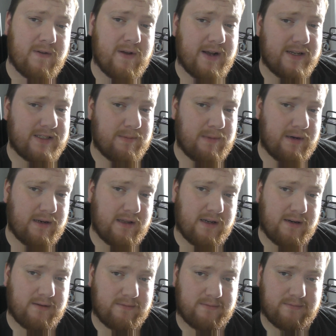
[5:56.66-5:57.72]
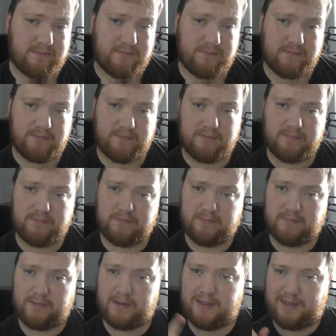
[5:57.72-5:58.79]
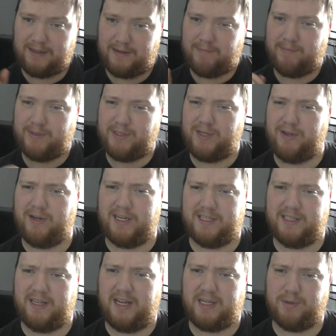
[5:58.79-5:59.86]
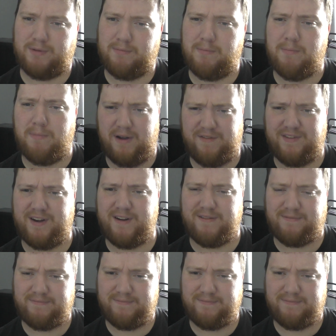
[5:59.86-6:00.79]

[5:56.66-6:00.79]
That's the main thing. But see you guys in the next one. Bye for now.